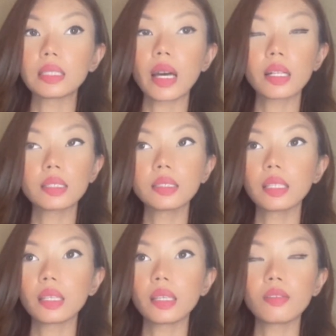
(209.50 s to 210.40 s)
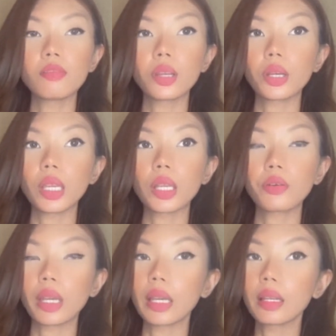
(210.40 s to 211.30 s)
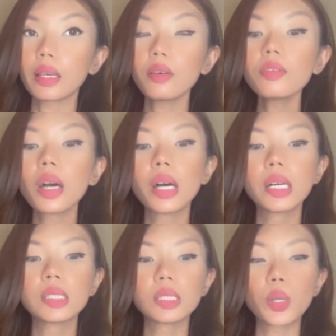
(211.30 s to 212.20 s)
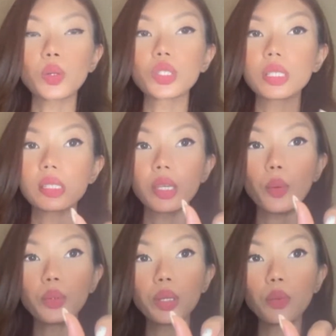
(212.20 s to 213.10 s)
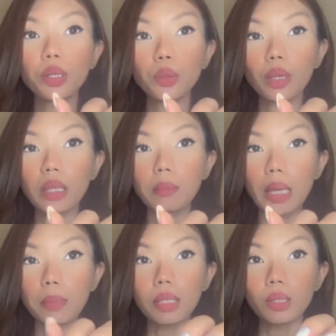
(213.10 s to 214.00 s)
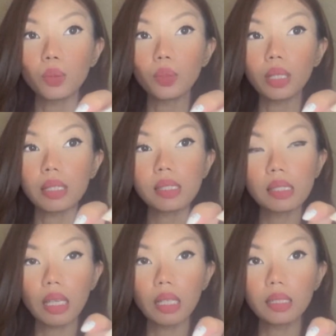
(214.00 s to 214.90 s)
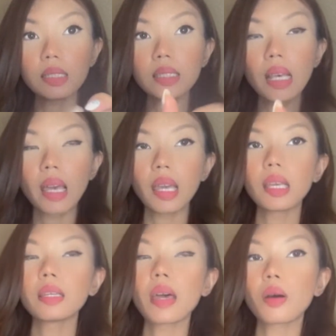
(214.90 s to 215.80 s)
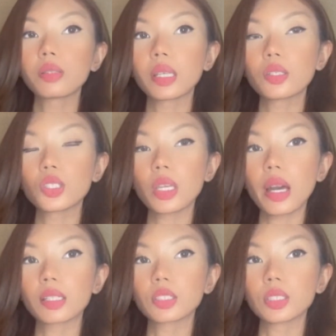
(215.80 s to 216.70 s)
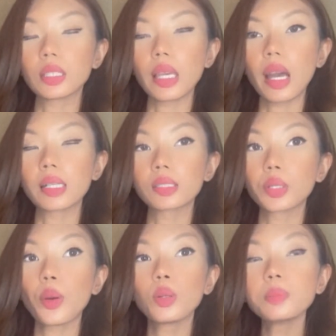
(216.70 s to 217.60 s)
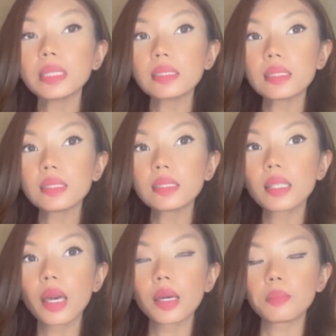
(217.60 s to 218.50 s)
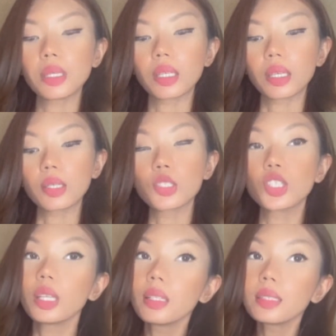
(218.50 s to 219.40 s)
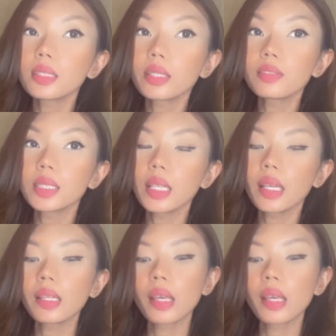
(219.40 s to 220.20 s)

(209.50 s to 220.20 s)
talented and very creative. So she's the only one who can make me do these nails, and now that she actually has her own business because she deserves it,